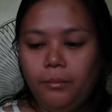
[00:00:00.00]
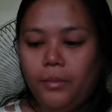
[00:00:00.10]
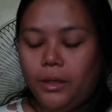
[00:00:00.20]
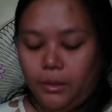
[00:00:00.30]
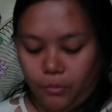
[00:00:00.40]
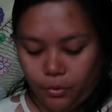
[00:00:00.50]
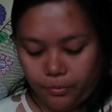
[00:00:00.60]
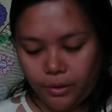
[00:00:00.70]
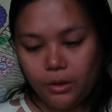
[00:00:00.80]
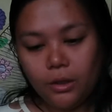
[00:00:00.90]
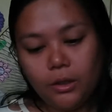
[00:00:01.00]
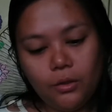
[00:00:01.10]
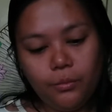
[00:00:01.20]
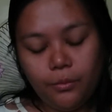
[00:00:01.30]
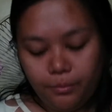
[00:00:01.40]
but I'm hoping that
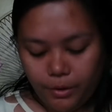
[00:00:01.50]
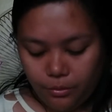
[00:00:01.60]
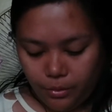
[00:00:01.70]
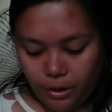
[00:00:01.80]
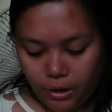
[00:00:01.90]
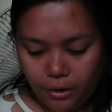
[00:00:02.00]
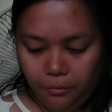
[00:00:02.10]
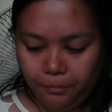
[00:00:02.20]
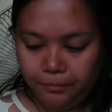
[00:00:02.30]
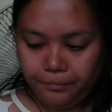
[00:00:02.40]
it will be okay.